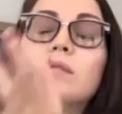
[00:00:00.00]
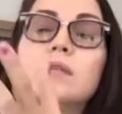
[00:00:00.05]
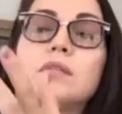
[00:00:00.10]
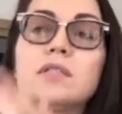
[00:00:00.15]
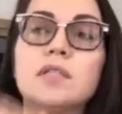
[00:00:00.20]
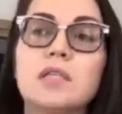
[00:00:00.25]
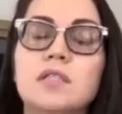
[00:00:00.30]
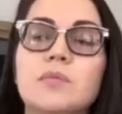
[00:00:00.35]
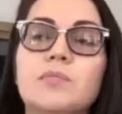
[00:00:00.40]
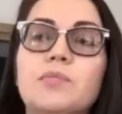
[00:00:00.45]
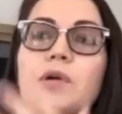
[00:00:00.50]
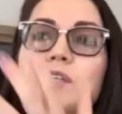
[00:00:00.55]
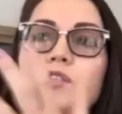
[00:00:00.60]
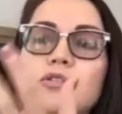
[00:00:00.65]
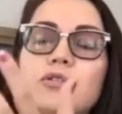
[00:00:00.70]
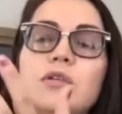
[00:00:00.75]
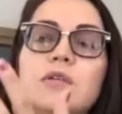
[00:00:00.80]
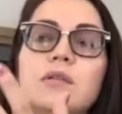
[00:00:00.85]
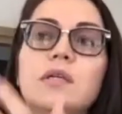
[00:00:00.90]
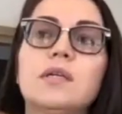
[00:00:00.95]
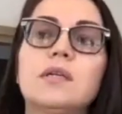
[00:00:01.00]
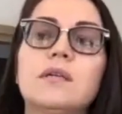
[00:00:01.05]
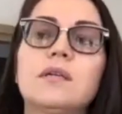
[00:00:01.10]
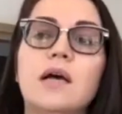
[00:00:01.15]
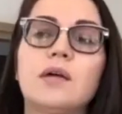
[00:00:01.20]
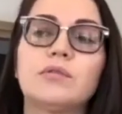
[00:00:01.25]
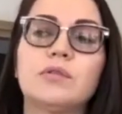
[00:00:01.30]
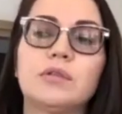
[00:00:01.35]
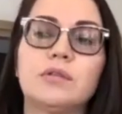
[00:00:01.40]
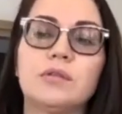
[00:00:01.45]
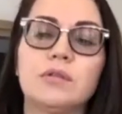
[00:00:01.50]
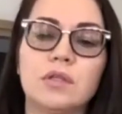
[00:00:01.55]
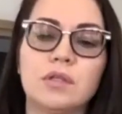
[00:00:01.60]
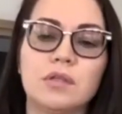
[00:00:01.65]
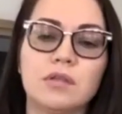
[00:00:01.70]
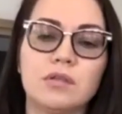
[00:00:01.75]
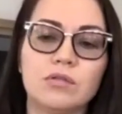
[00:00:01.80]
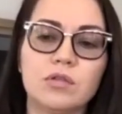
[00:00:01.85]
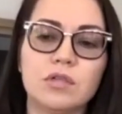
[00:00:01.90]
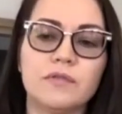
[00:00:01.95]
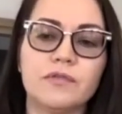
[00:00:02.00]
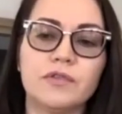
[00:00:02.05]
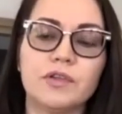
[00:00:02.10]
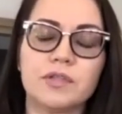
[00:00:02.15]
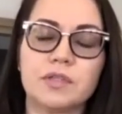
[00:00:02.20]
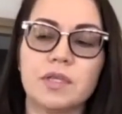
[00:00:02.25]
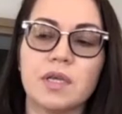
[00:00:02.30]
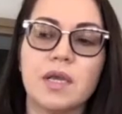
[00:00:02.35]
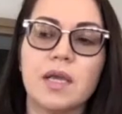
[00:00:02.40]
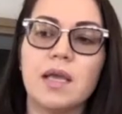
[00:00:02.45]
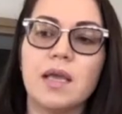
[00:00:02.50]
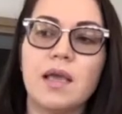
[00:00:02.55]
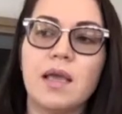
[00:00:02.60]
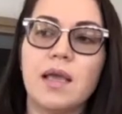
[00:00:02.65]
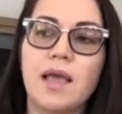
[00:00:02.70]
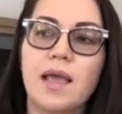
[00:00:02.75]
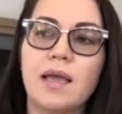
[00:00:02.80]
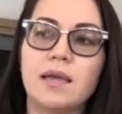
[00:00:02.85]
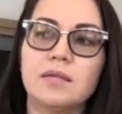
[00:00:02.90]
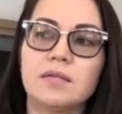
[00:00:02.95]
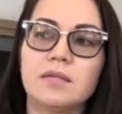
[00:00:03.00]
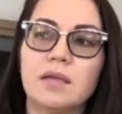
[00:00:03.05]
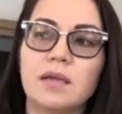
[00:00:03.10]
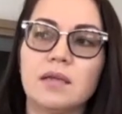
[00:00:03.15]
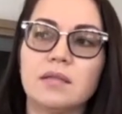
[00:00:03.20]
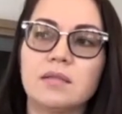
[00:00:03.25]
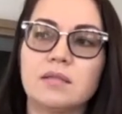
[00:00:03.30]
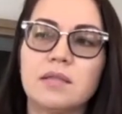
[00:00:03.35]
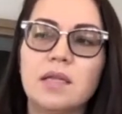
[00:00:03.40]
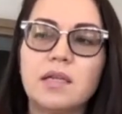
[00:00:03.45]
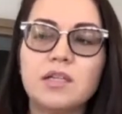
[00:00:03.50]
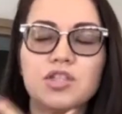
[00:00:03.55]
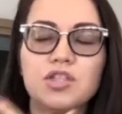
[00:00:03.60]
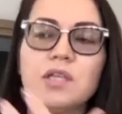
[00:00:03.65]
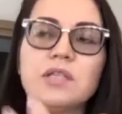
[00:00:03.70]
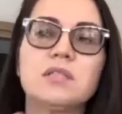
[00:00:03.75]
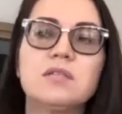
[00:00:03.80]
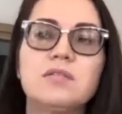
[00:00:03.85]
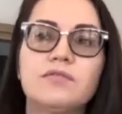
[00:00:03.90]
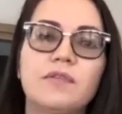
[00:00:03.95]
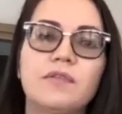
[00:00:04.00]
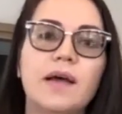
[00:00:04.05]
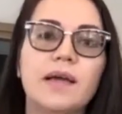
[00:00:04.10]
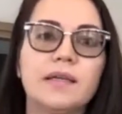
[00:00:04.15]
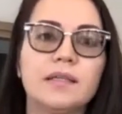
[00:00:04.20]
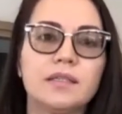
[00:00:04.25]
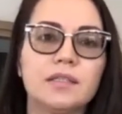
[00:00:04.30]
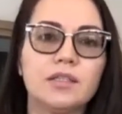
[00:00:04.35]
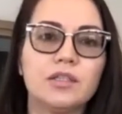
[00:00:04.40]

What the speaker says: Let's say it's a project, you let it out in the universe, and it's not justified.